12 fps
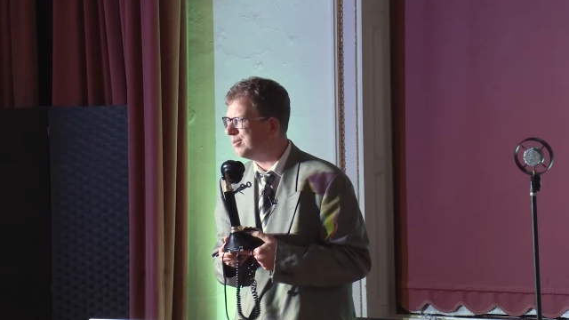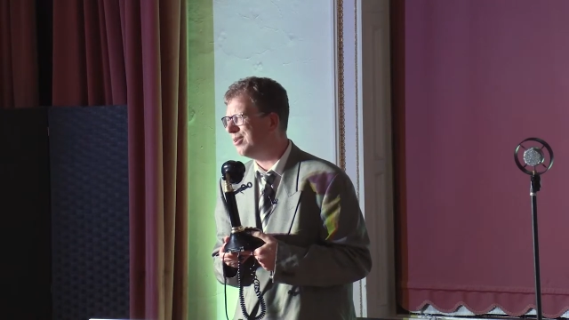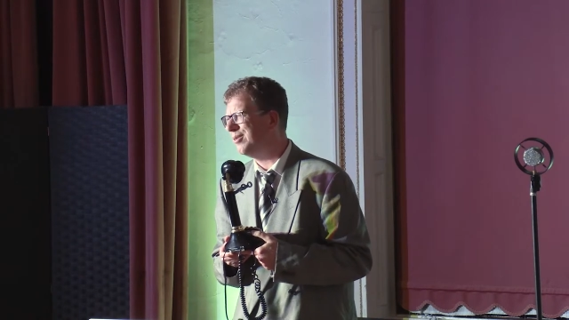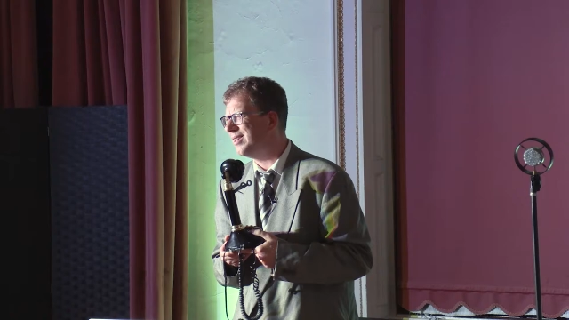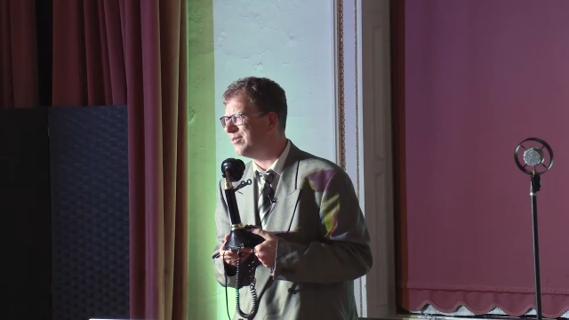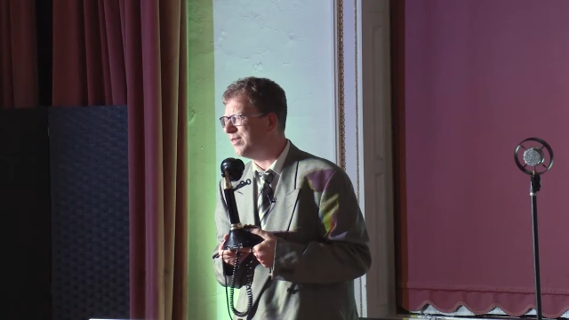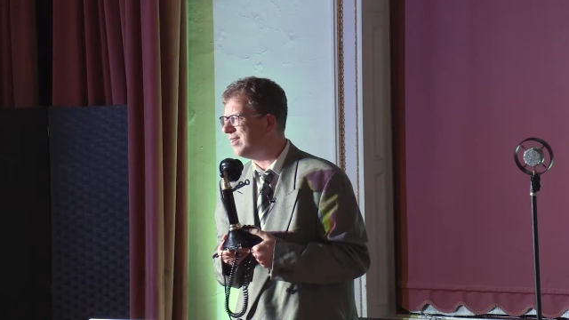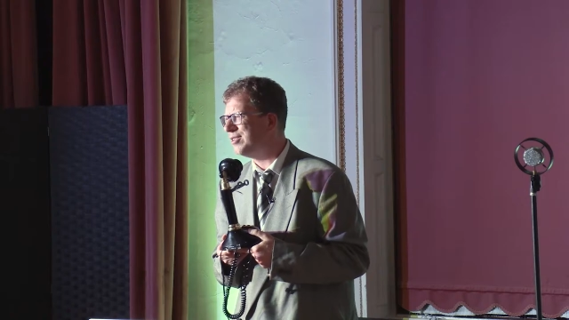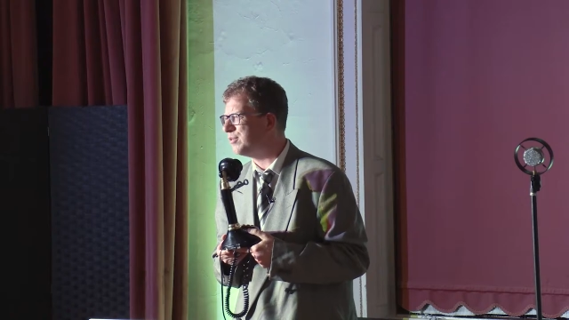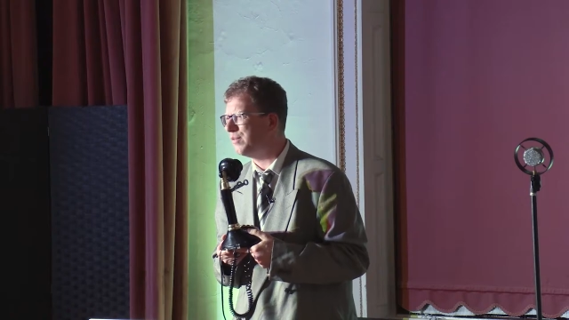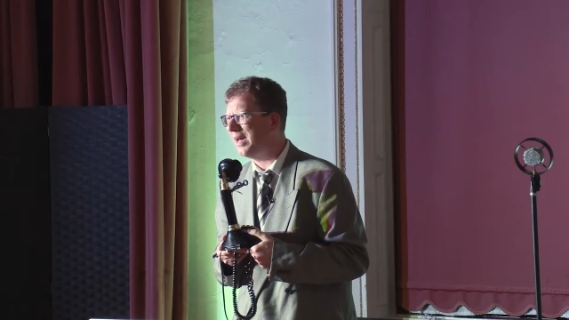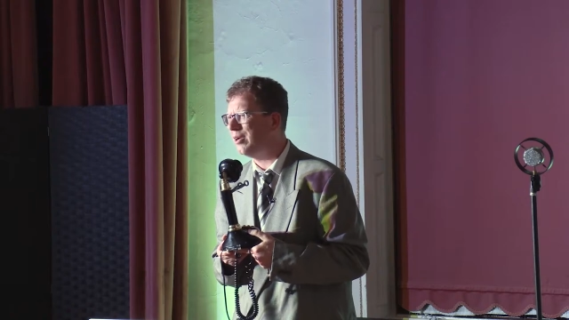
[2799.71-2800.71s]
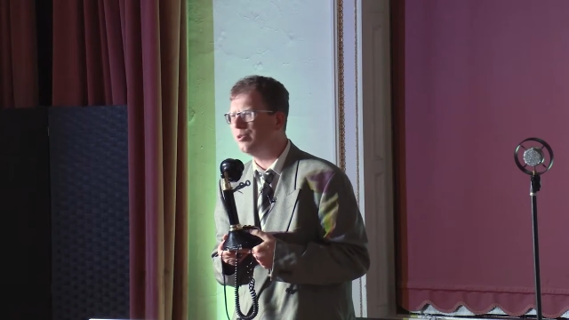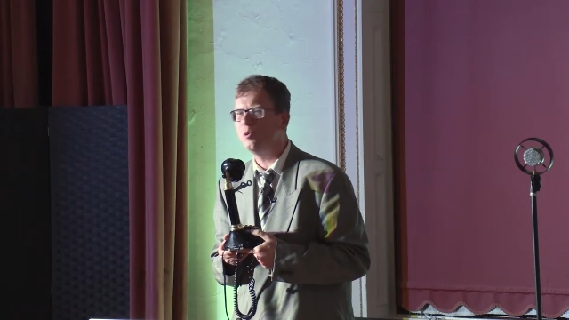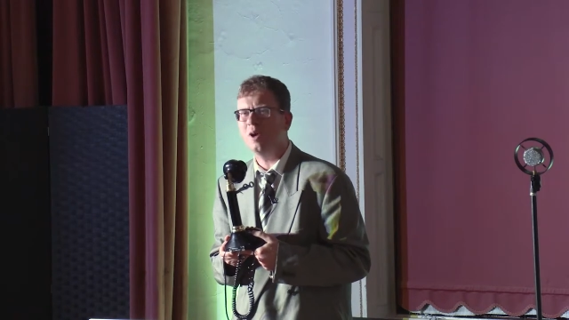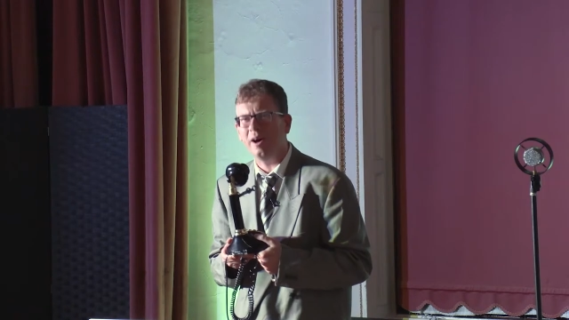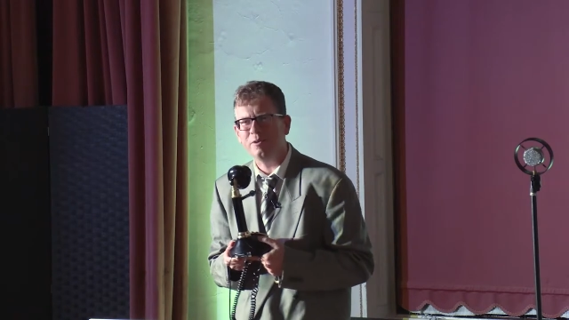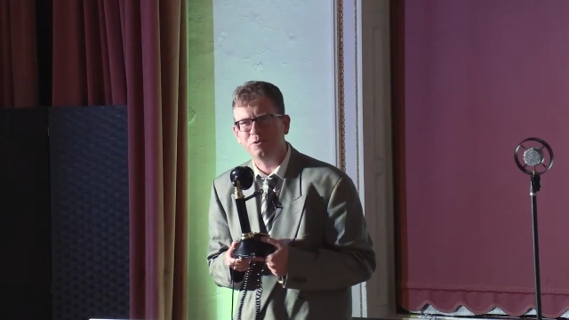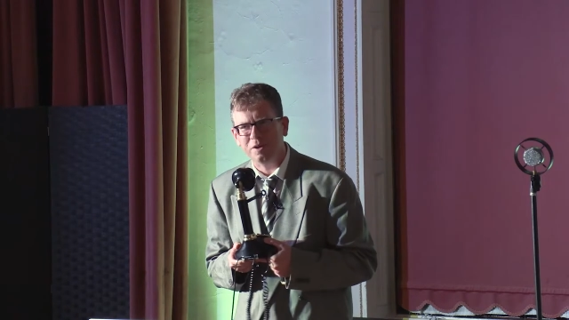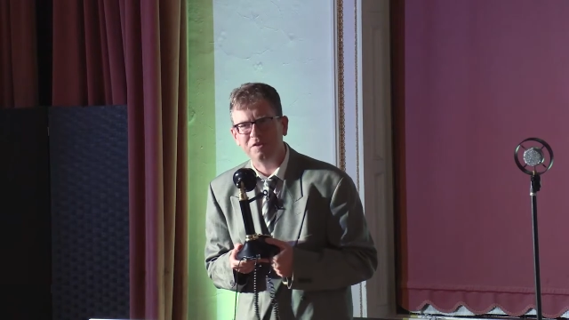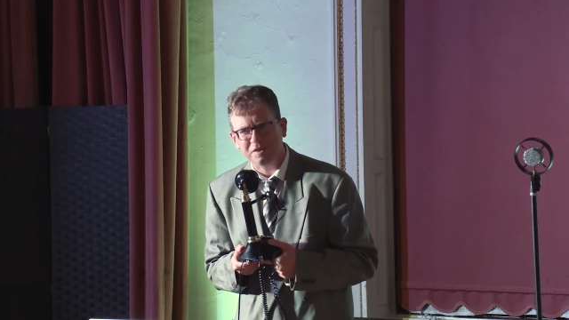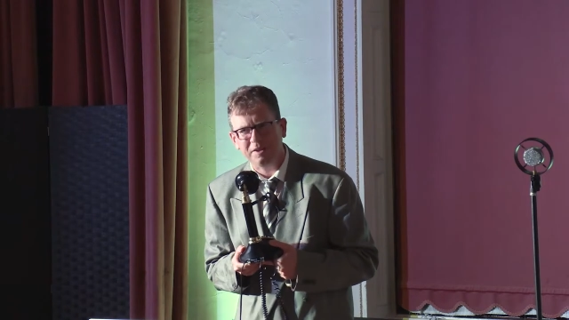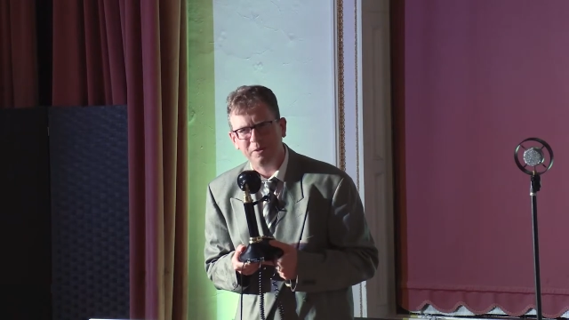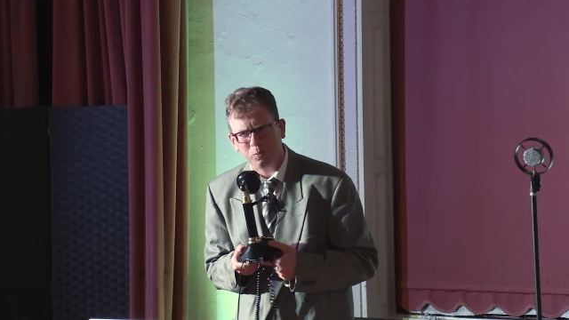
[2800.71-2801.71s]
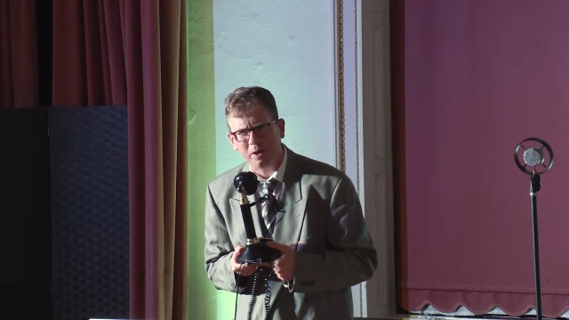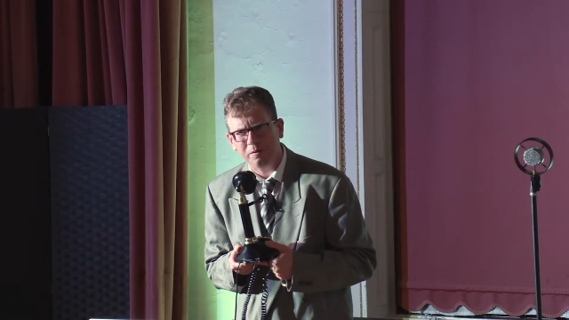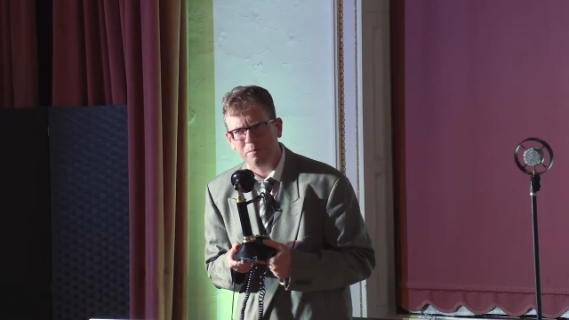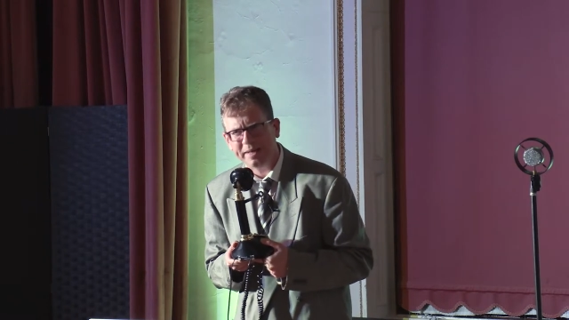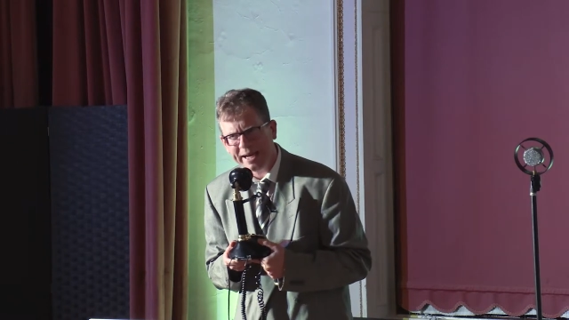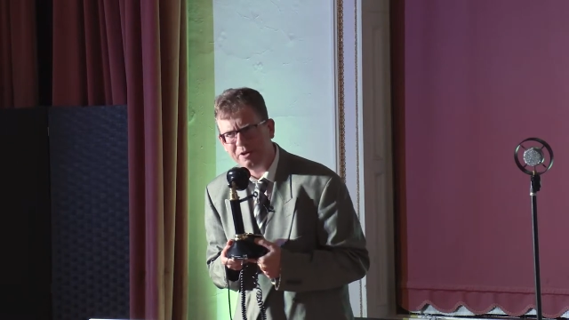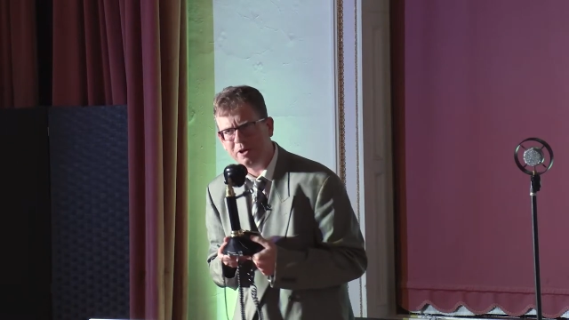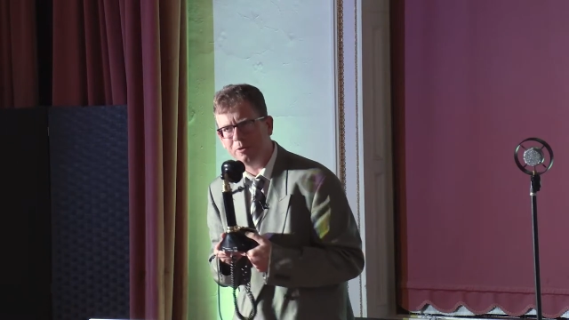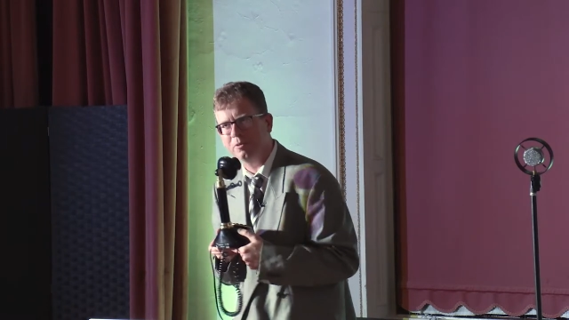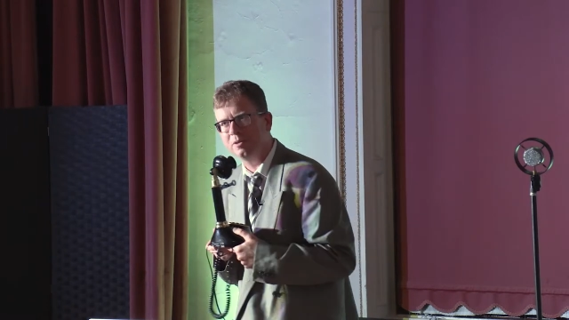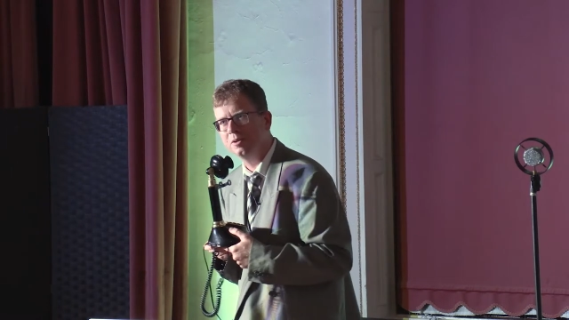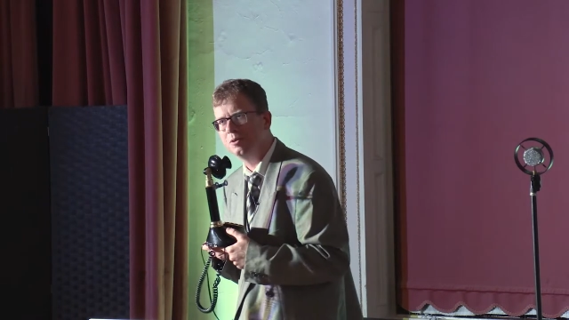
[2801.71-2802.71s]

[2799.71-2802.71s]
You know, they just fail. You can't trust a single one of them, can you?